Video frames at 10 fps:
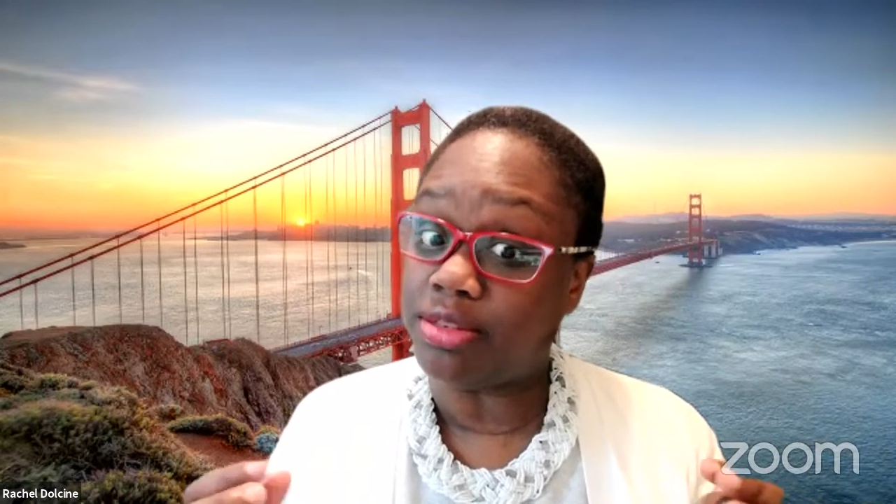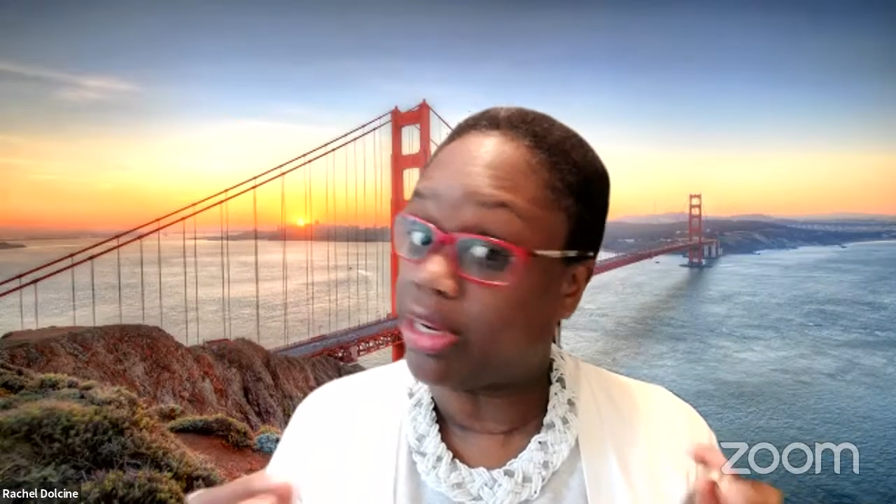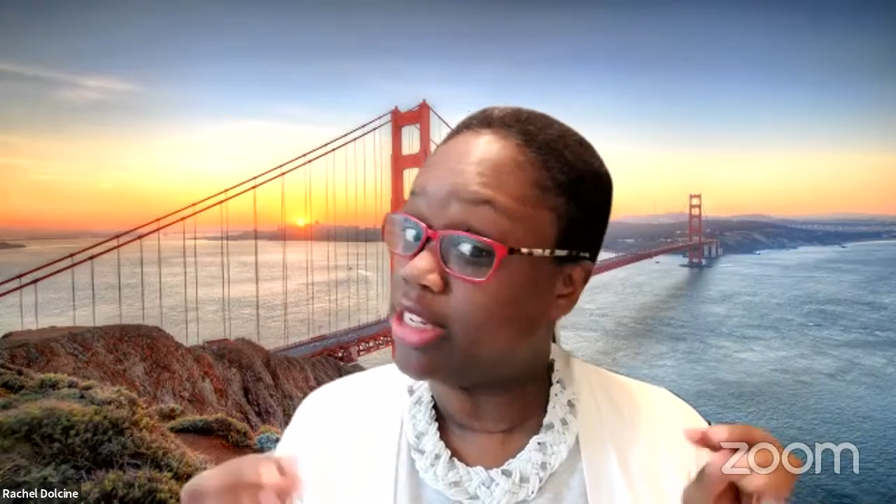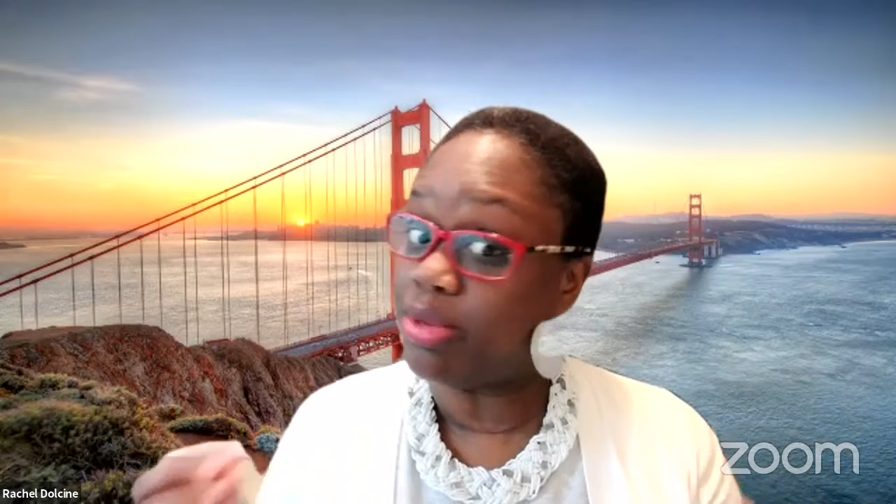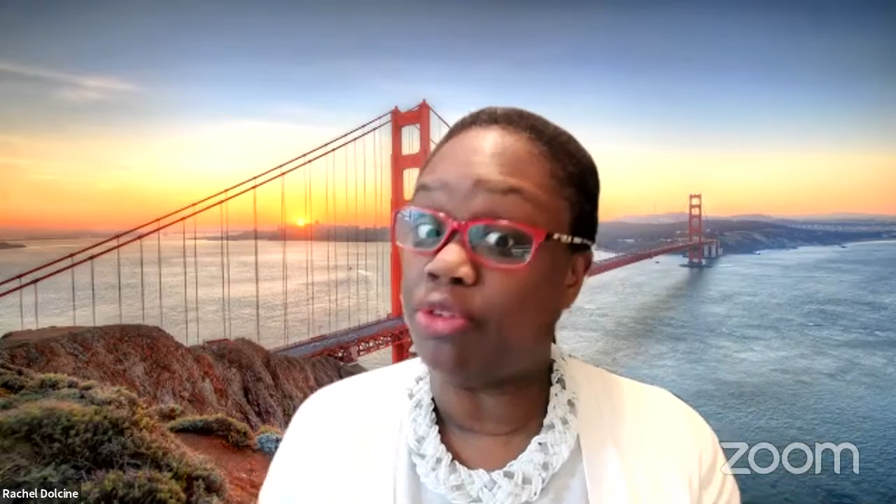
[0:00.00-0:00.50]
but
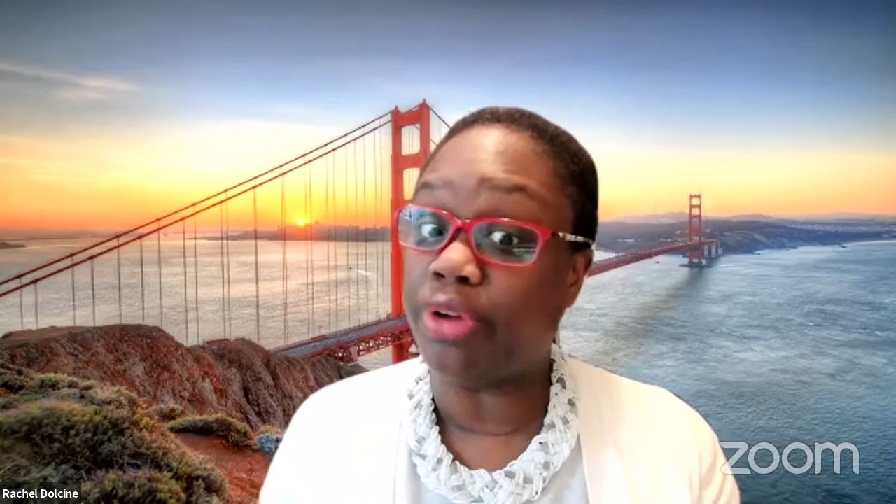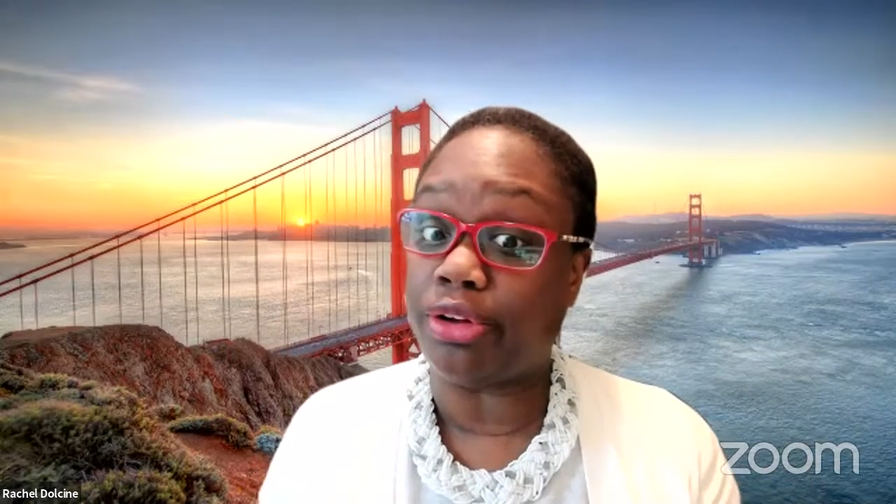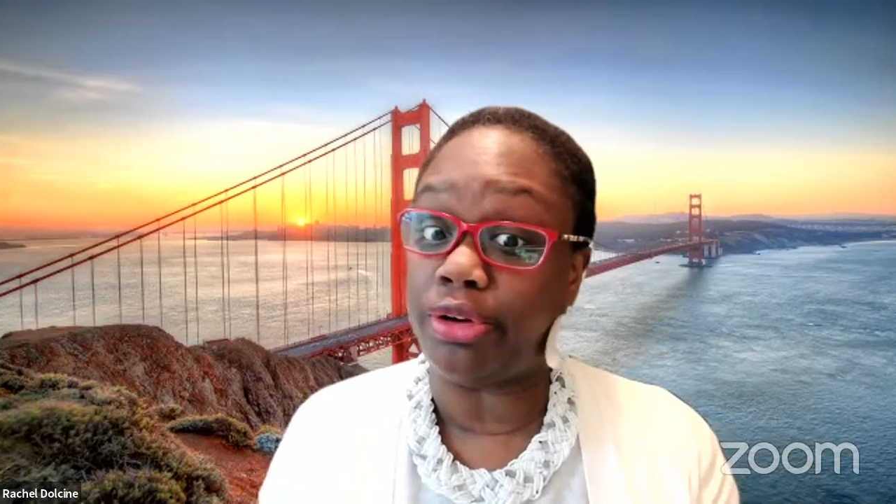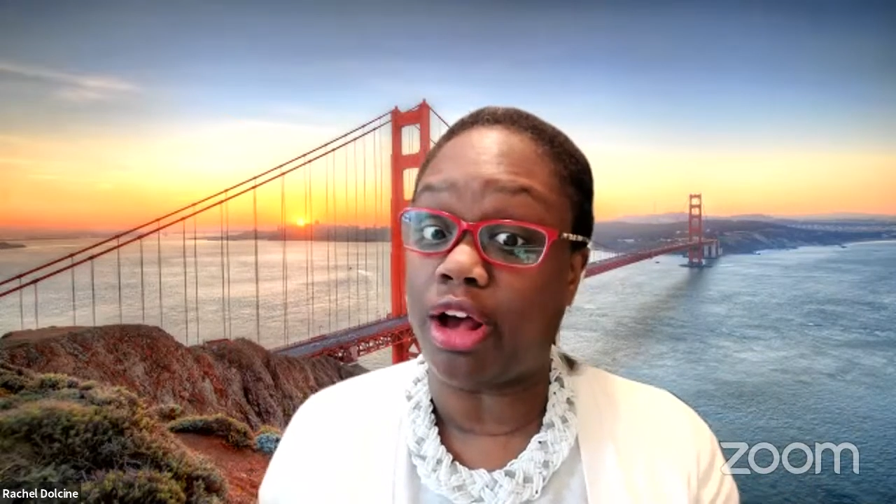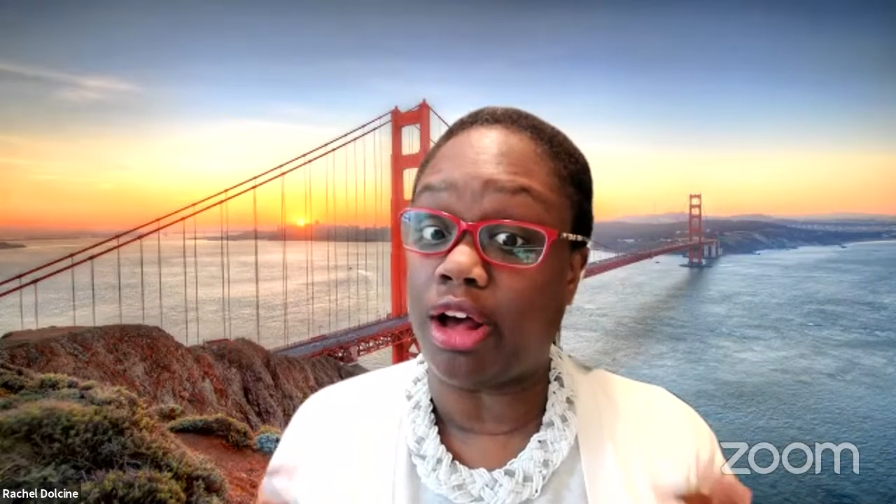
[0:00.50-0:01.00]
let's be
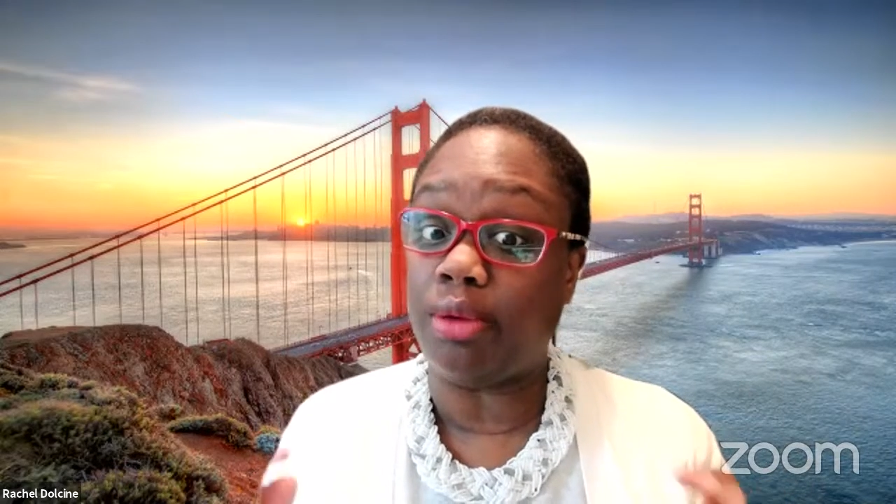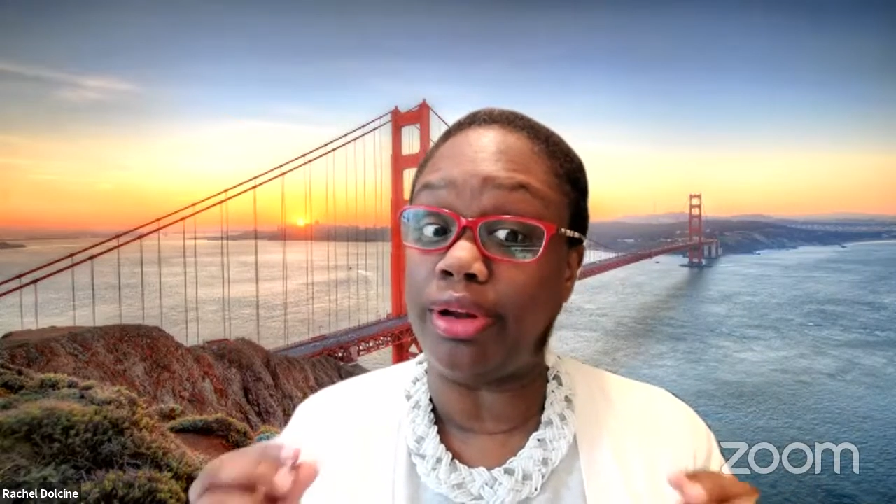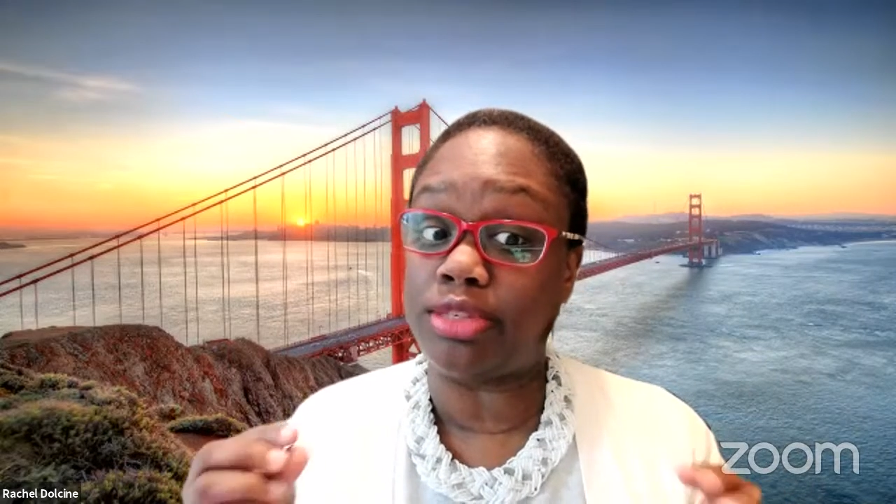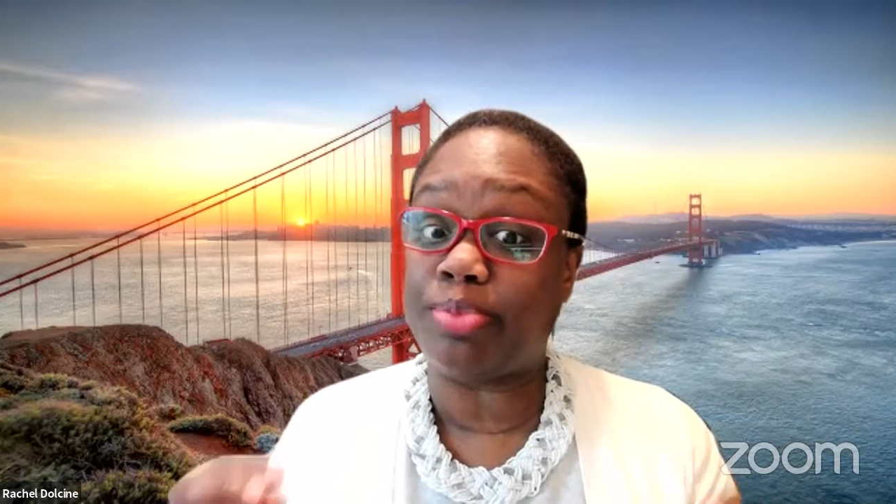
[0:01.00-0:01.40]
real, y'all don't want to